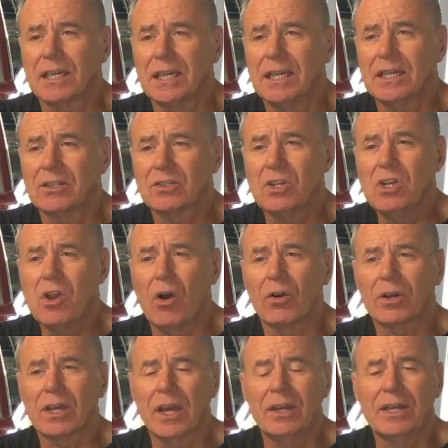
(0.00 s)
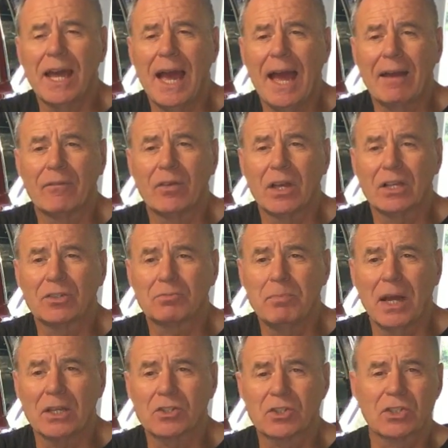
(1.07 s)
is not going to have as
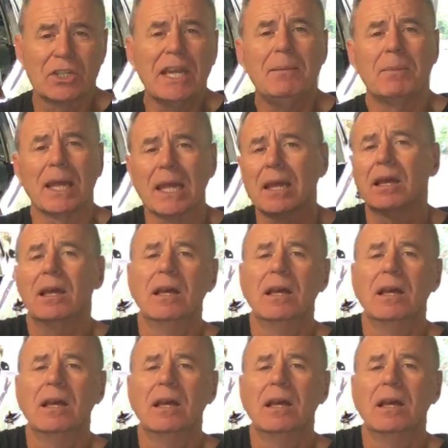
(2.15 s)
much seaming,